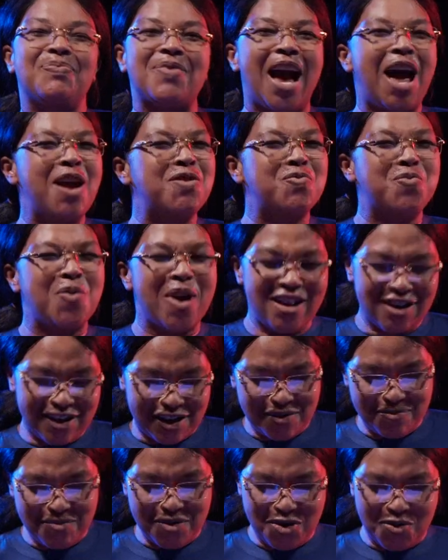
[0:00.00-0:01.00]
I
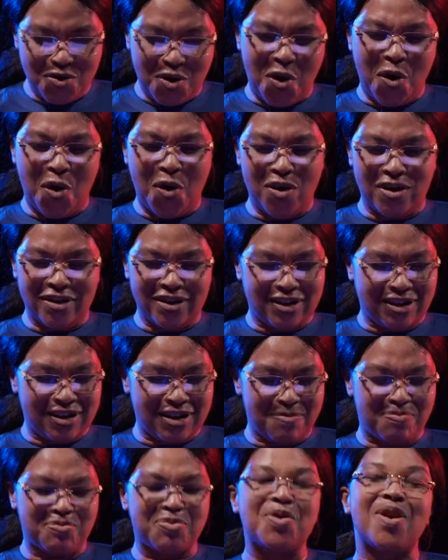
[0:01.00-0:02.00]
welcome you all to
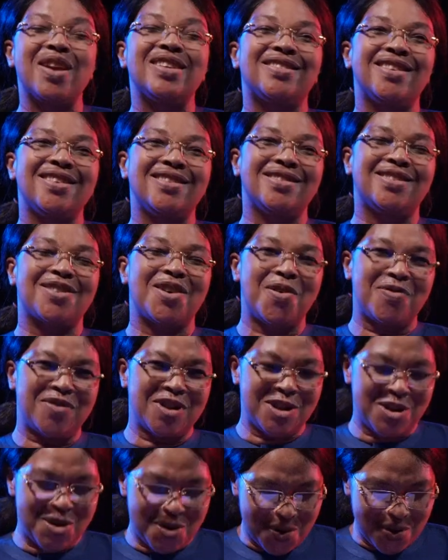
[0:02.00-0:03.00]
the presence of
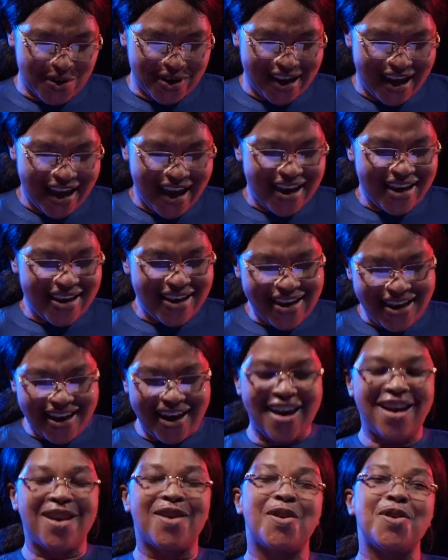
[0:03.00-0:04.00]
the Lord
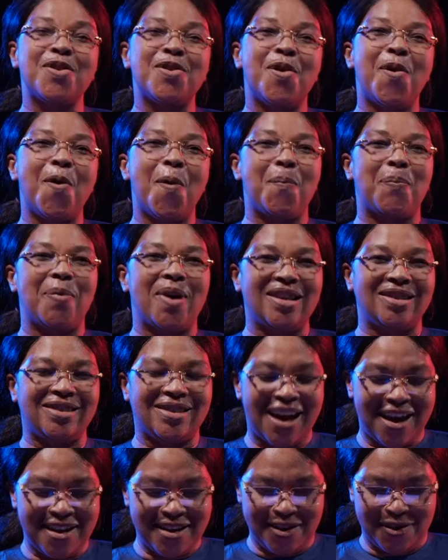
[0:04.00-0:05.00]
here on Hope
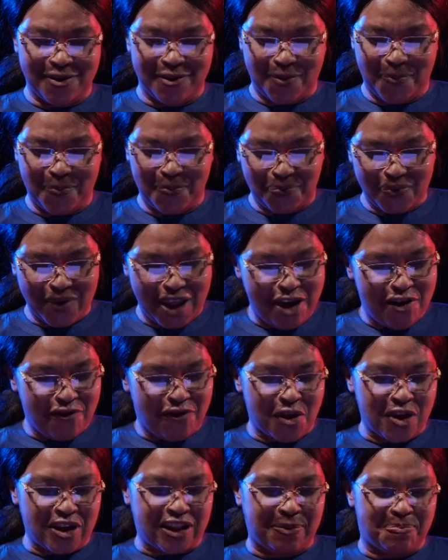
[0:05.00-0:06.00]
Channel
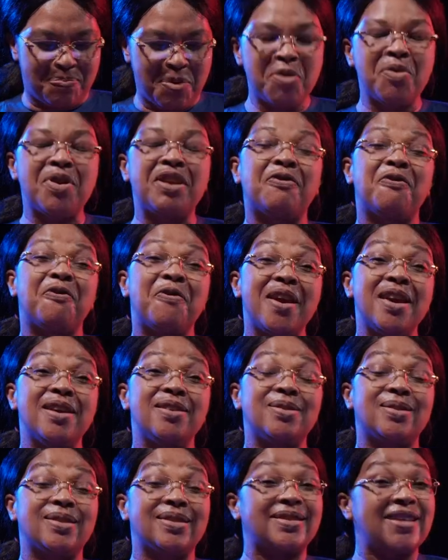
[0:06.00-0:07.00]
for a
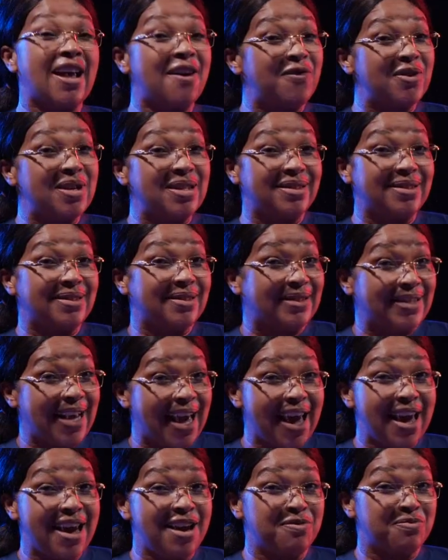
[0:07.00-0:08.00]
Spirit-filled
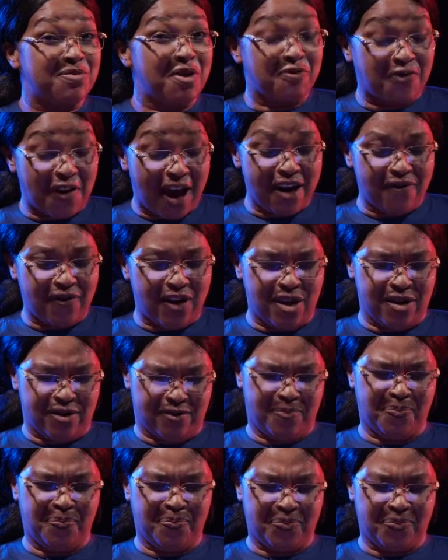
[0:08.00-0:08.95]
seventh-day revival